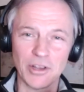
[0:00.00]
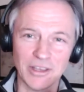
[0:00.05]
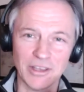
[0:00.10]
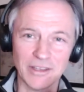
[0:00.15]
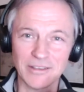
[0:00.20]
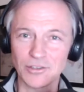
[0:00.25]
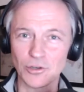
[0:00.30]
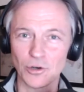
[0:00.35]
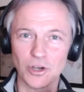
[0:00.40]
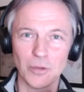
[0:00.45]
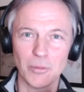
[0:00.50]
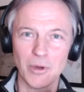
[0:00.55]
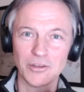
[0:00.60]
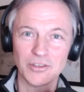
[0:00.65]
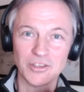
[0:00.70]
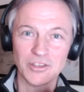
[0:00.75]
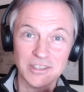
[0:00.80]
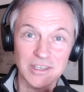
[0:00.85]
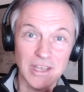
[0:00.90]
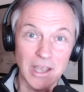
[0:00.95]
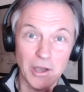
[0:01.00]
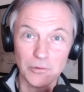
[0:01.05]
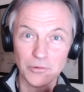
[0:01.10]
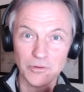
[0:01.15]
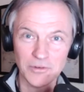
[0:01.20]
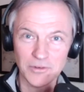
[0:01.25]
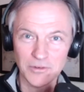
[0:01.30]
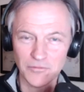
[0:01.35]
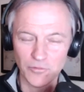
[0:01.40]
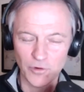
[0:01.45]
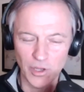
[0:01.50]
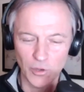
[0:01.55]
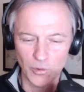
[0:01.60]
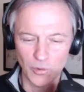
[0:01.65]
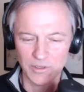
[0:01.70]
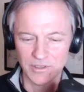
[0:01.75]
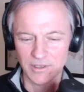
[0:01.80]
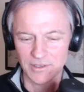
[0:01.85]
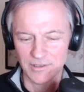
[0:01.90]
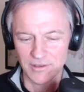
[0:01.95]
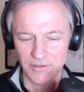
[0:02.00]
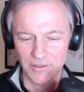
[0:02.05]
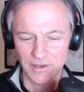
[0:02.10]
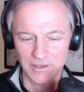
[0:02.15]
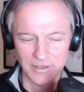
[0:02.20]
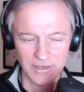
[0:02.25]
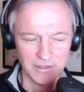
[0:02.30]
and talk about sound frequencies and things like